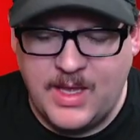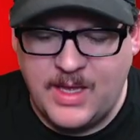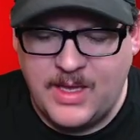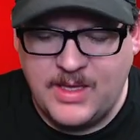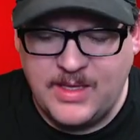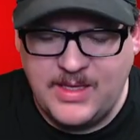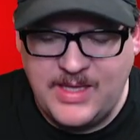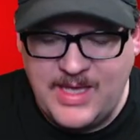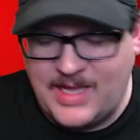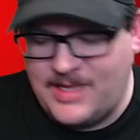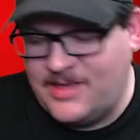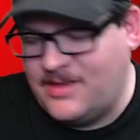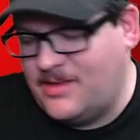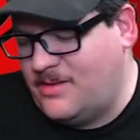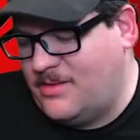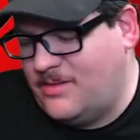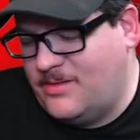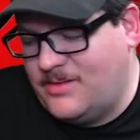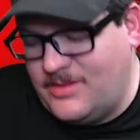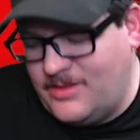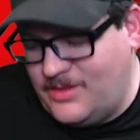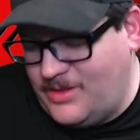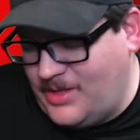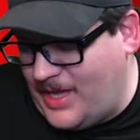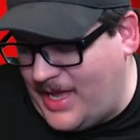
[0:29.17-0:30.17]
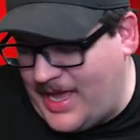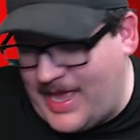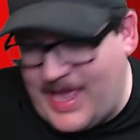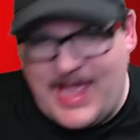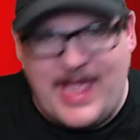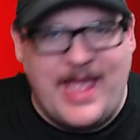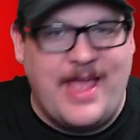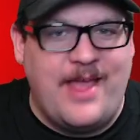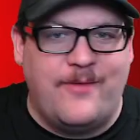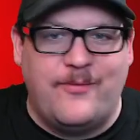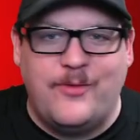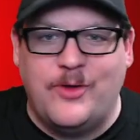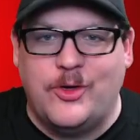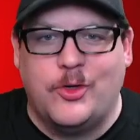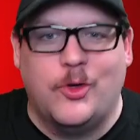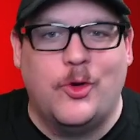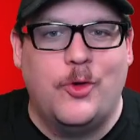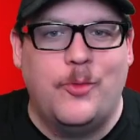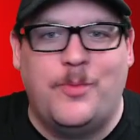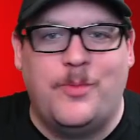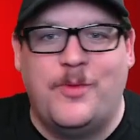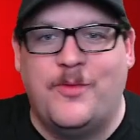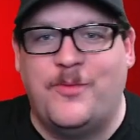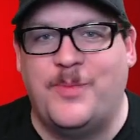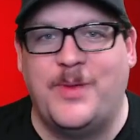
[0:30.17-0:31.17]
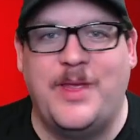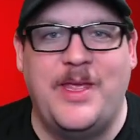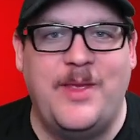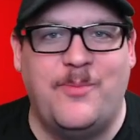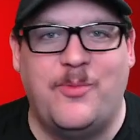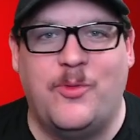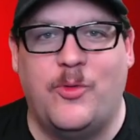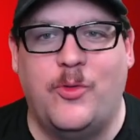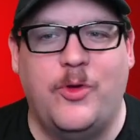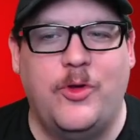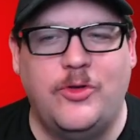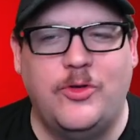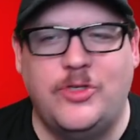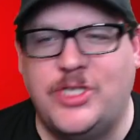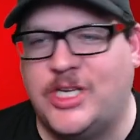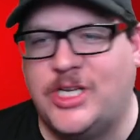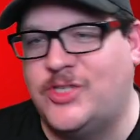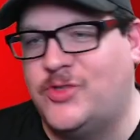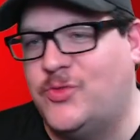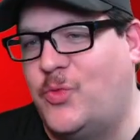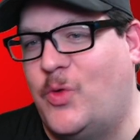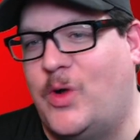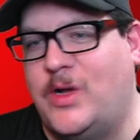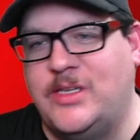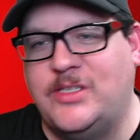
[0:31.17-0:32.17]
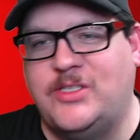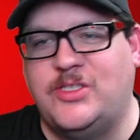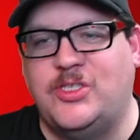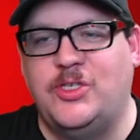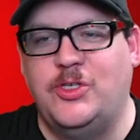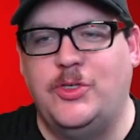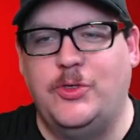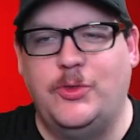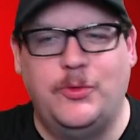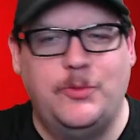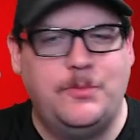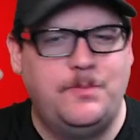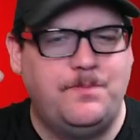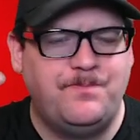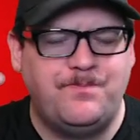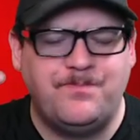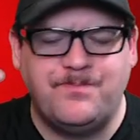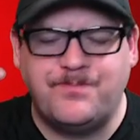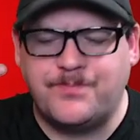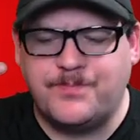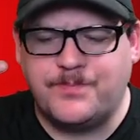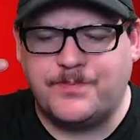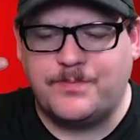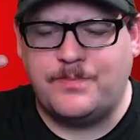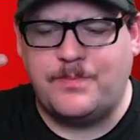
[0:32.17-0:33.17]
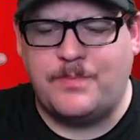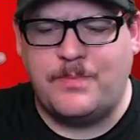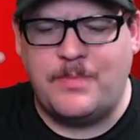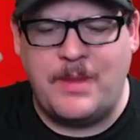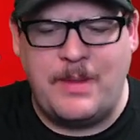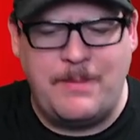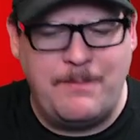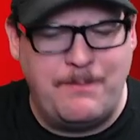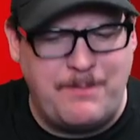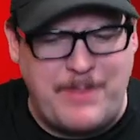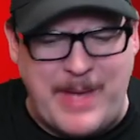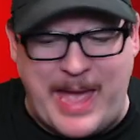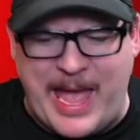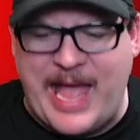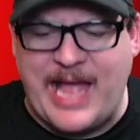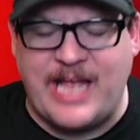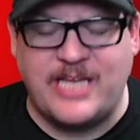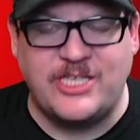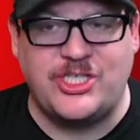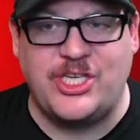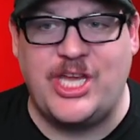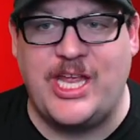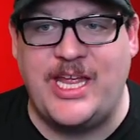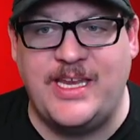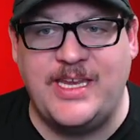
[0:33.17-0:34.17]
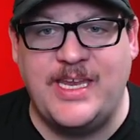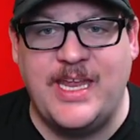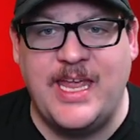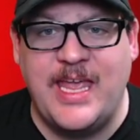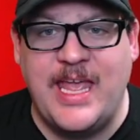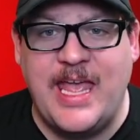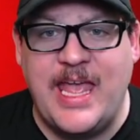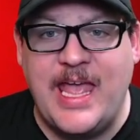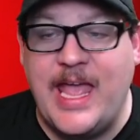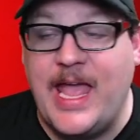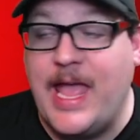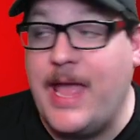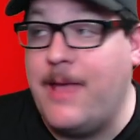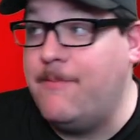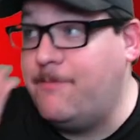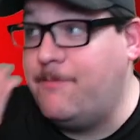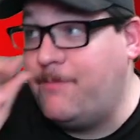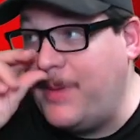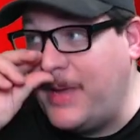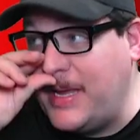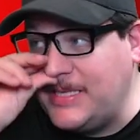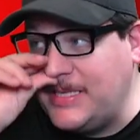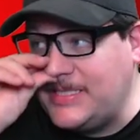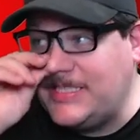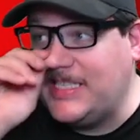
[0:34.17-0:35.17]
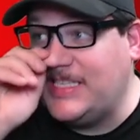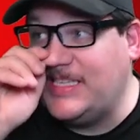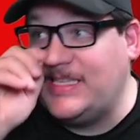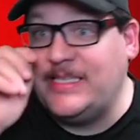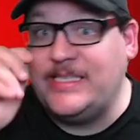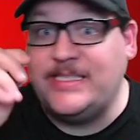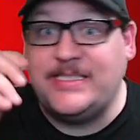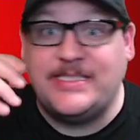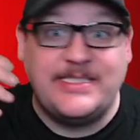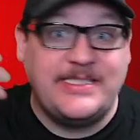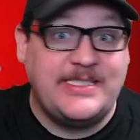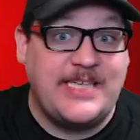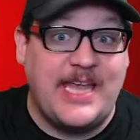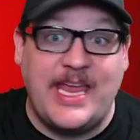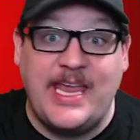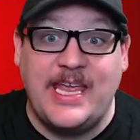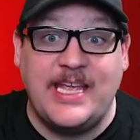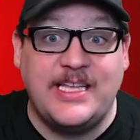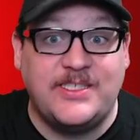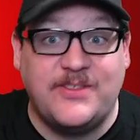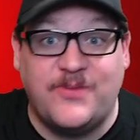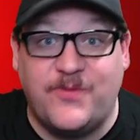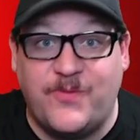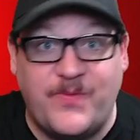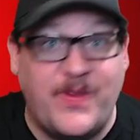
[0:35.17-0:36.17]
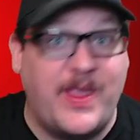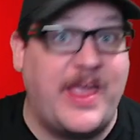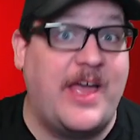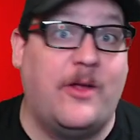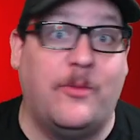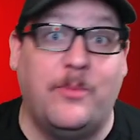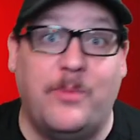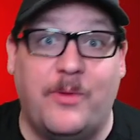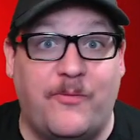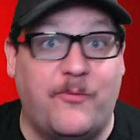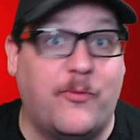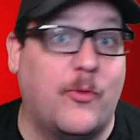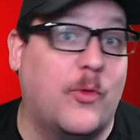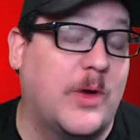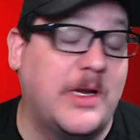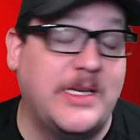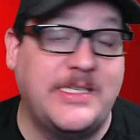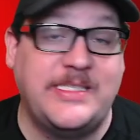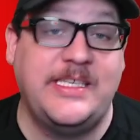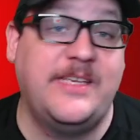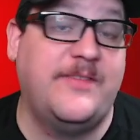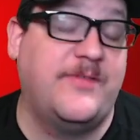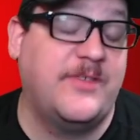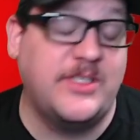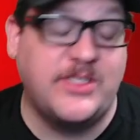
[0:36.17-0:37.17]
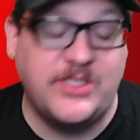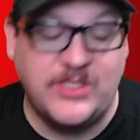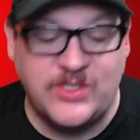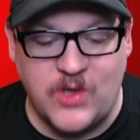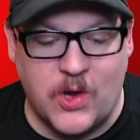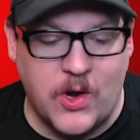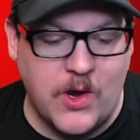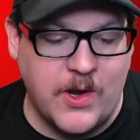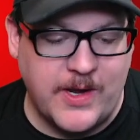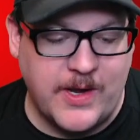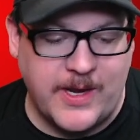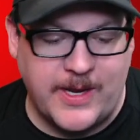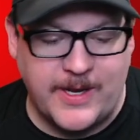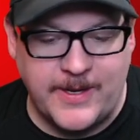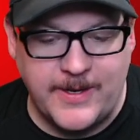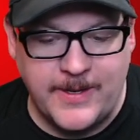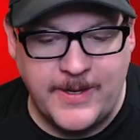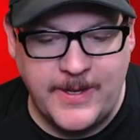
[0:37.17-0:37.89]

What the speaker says: Yet you have a group of people who just want to bash and basically say it's failed before it's even started.